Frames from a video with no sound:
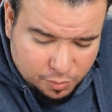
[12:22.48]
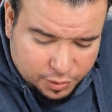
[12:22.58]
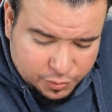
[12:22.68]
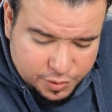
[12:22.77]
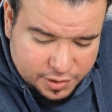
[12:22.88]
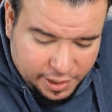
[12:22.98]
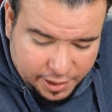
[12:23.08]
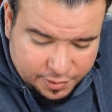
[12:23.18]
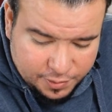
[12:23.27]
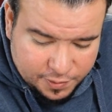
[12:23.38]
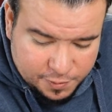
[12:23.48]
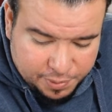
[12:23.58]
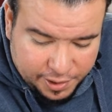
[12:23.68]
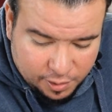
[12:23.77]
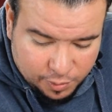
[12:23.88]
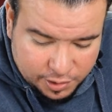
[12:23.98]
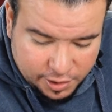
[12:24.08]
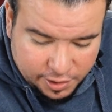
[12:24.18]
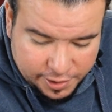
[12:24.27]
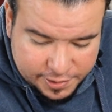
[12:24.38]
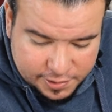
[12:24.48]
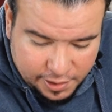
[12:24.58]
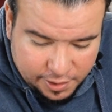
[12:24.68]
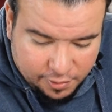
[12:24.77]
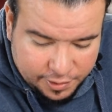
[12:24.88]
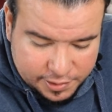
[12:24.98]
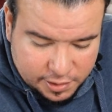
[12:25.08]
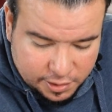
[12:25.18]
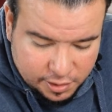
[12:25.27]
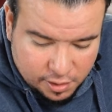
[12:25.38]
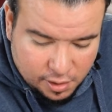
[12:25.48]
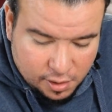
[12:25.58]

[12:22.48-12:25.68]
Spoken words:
more to say to this pedal. What can I say, honestly?